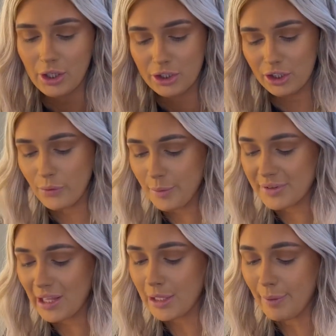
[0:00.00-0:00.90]
You know what I'm
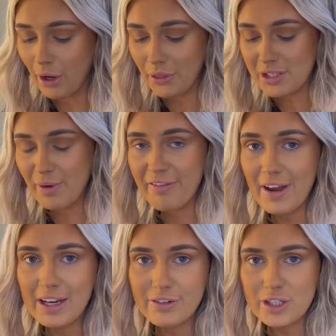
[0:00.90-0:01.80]
sad about? There's my
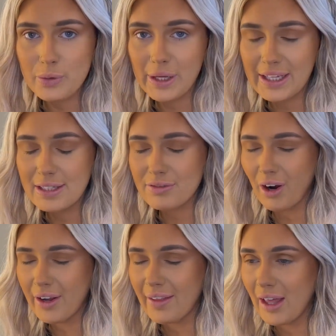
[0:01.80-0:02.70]
favorite sweets
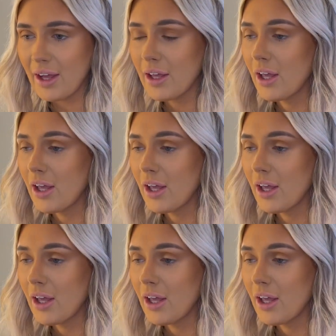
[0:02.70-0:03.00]
right there.